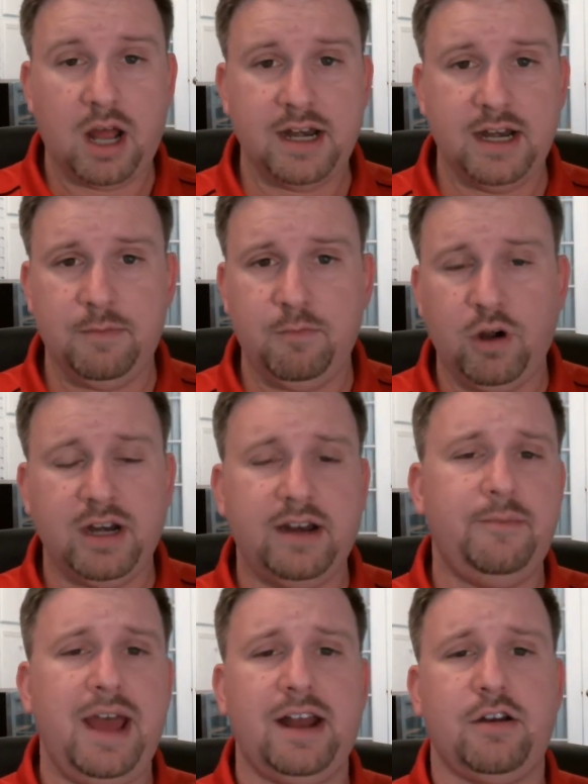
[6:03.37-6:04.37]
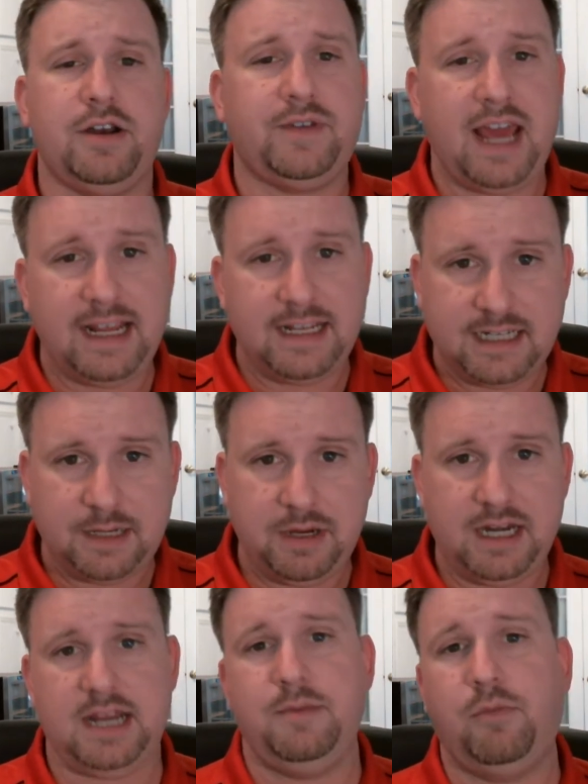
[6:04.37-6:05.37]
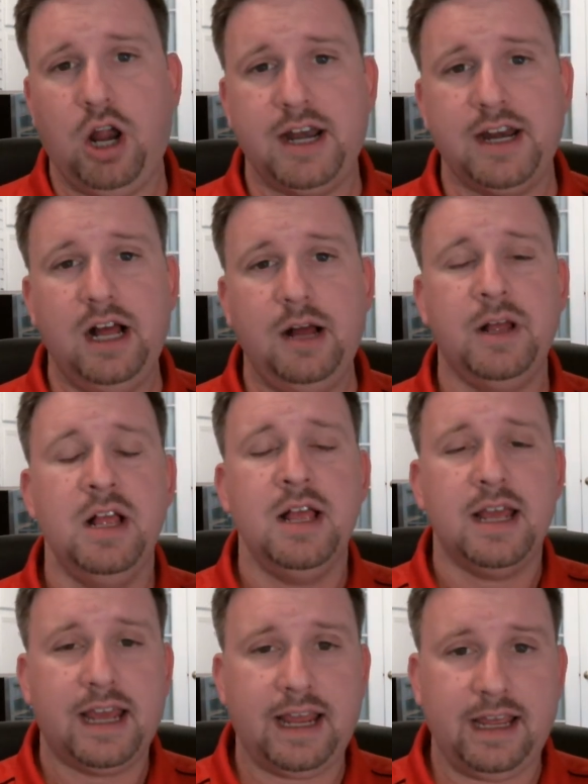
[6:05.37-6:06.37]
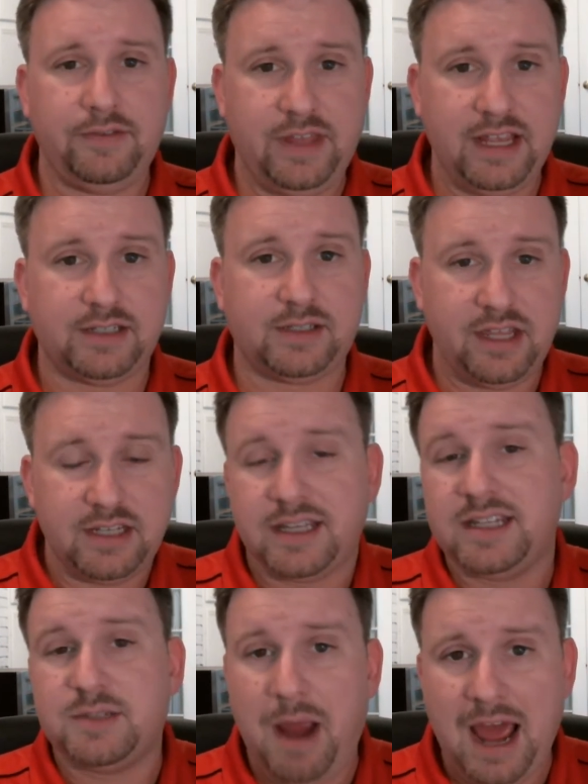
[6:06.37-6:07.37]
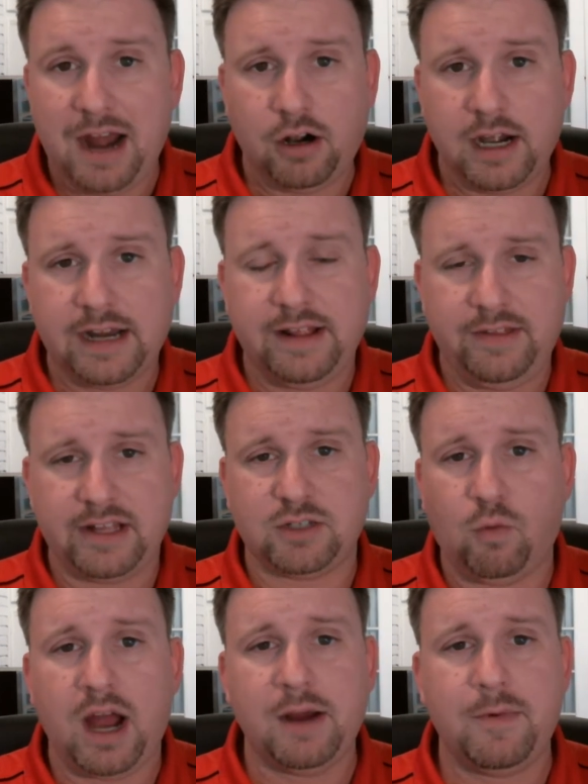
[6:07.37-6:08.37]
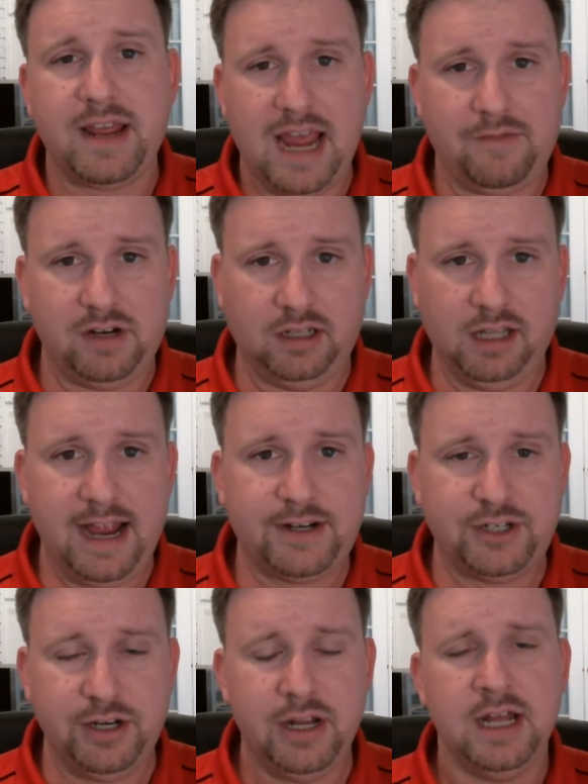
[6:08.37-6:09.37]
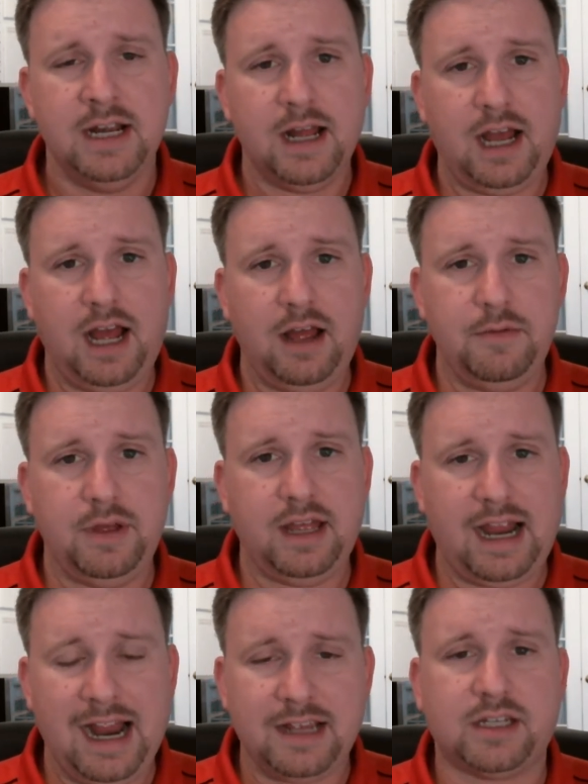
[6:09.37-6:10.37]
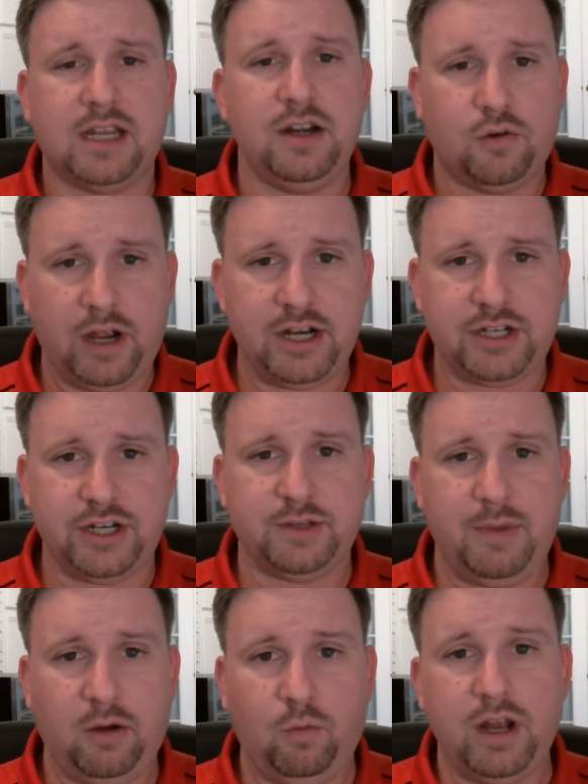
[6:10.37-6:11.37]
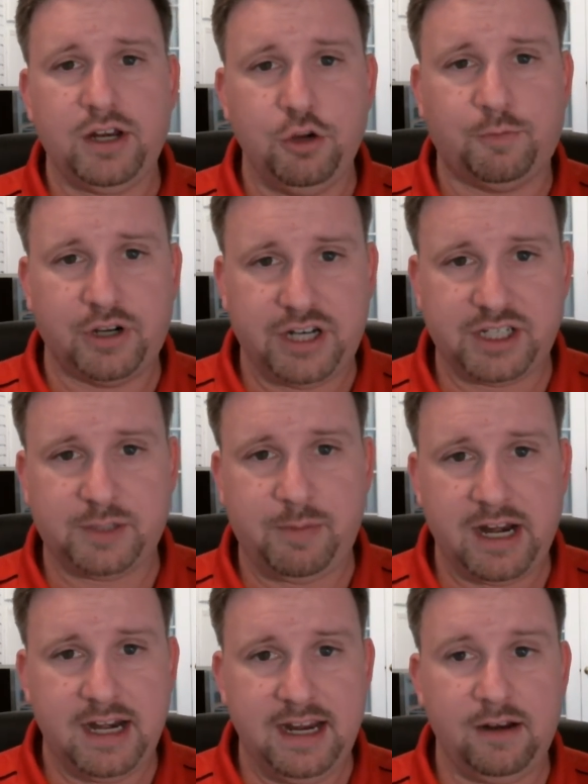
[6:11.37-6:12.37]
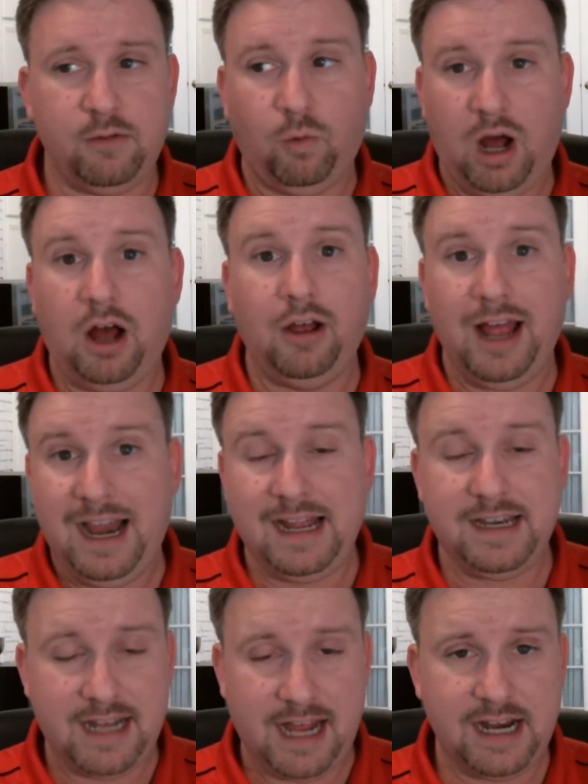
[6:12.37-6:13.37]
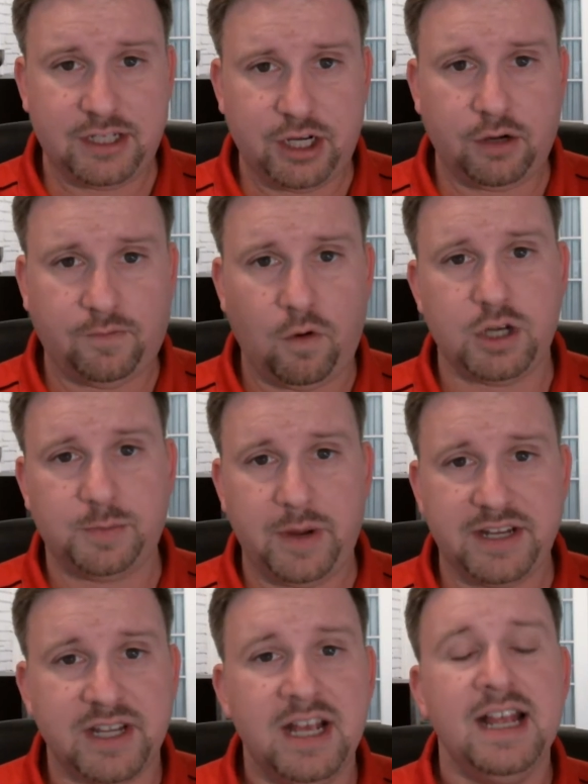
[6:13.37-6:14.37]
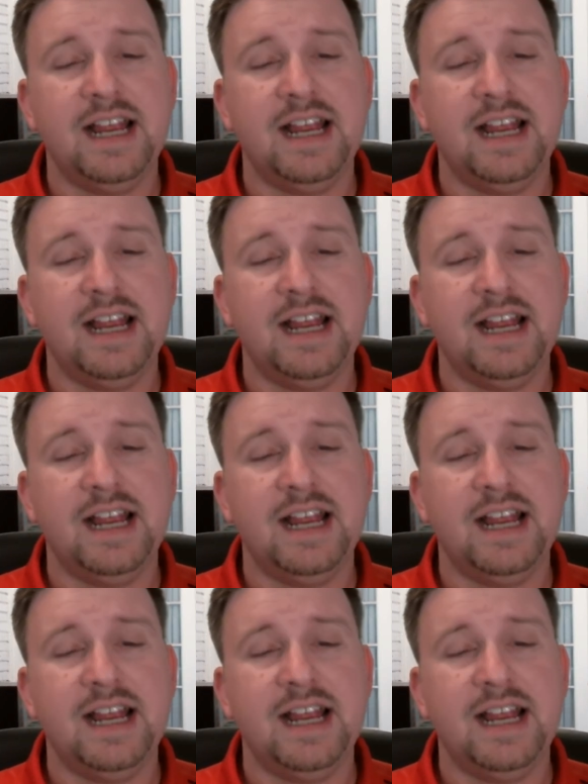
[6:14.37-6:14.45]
brought it up. Wouldn't it matter if KCBD brought it up? These things matter. That's why we have an election. Asking questions about what you participated in while at Dyess Air Force Base